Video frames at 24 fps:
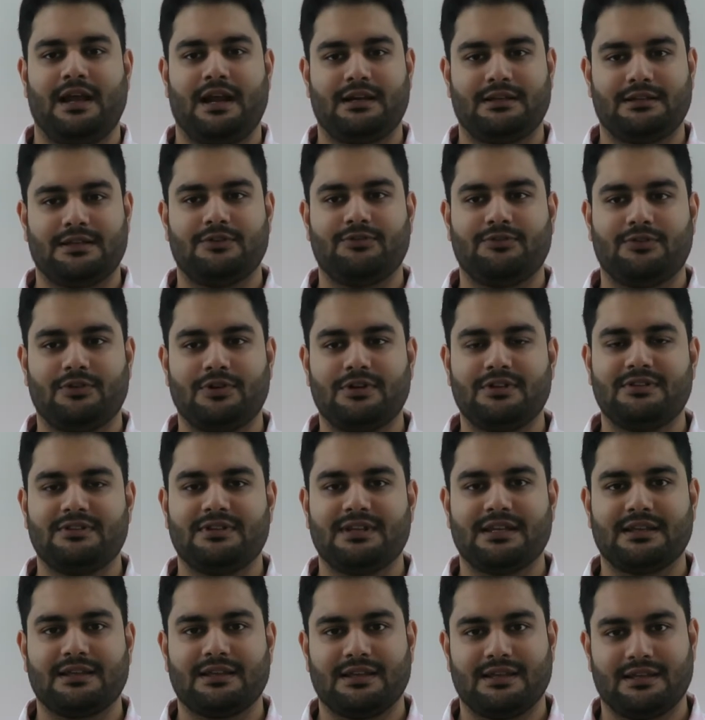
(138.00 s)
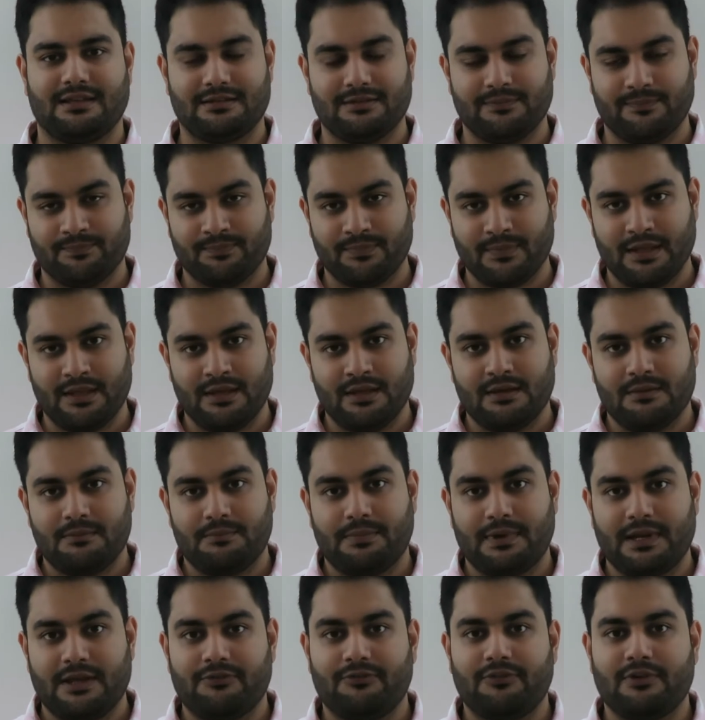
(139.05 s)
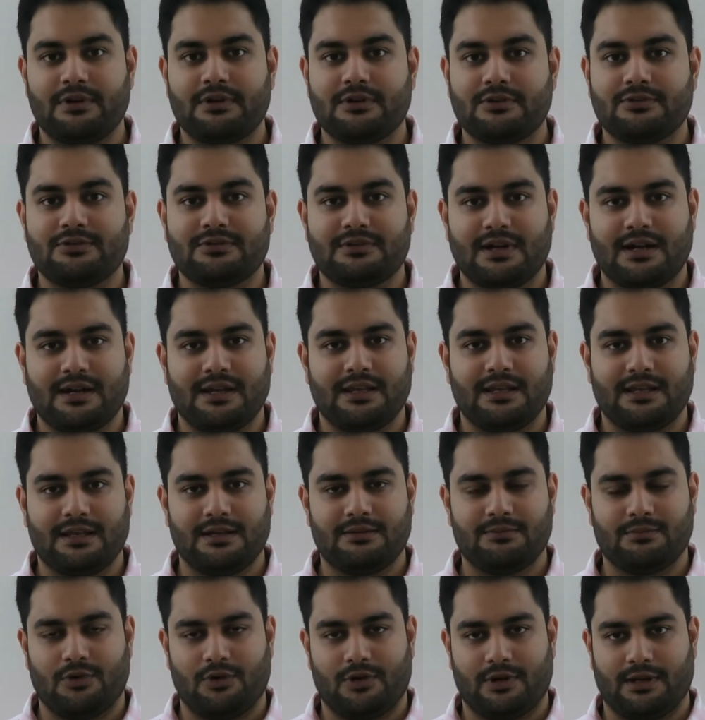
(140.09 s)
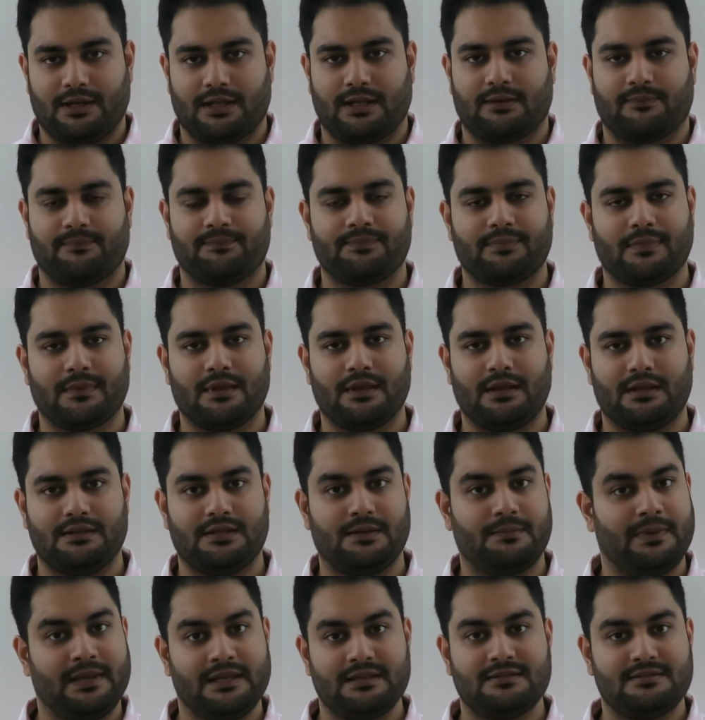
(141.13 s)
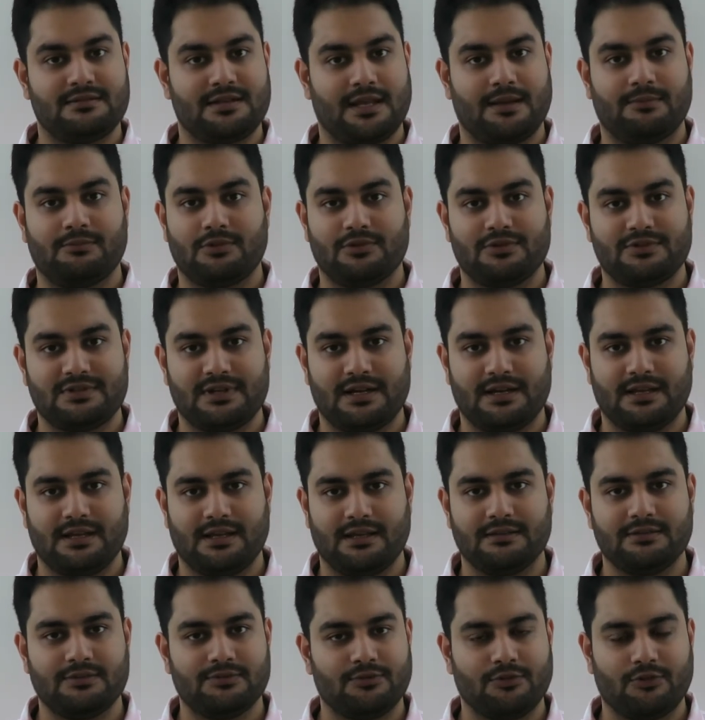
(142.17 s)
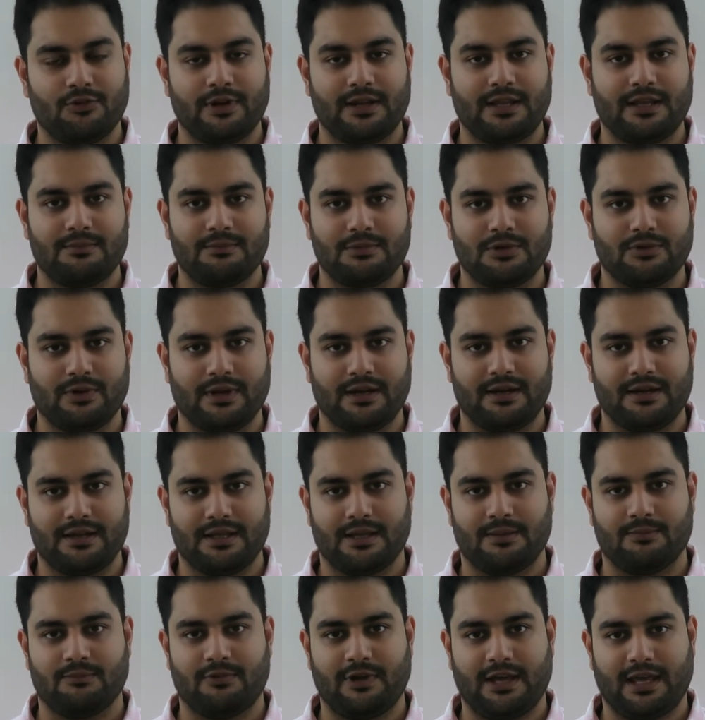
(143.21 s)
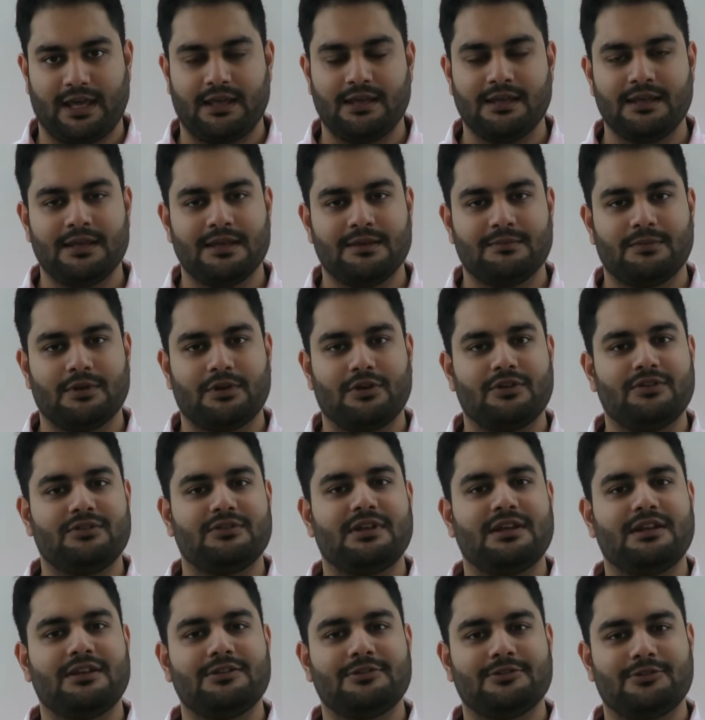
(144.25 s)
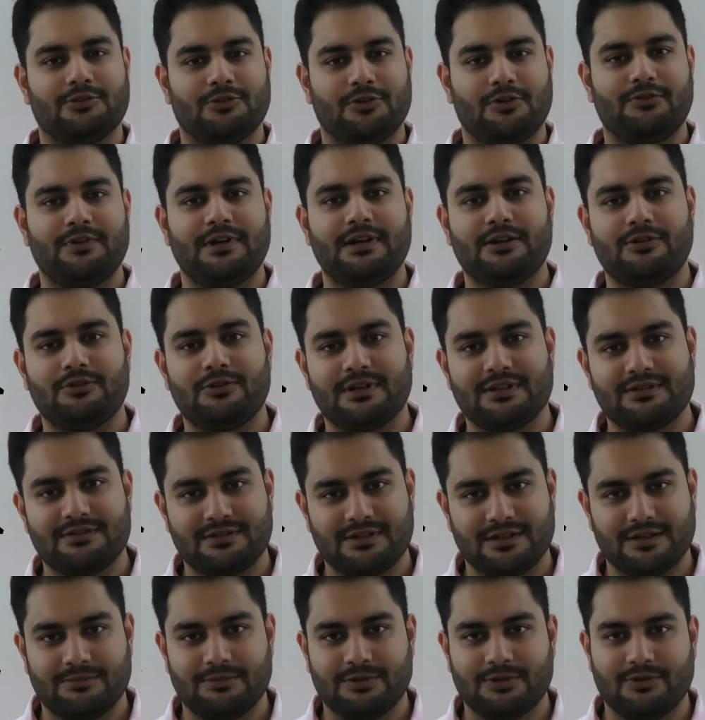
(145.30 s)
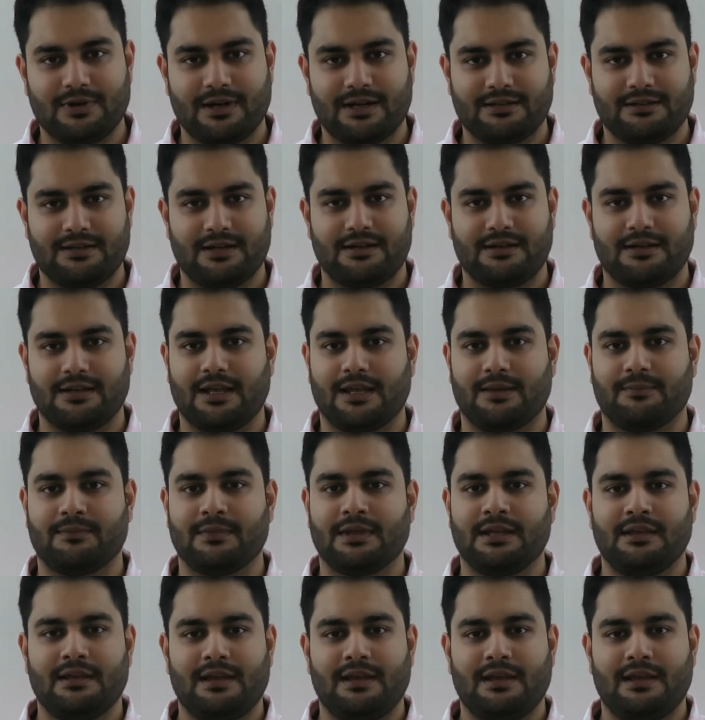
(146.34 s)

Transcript: And the fourth thing is, prefer to study in morning. The best time to study is 4 a.m. to 8 a.m. Why? Because there is no one to disturb you at that time.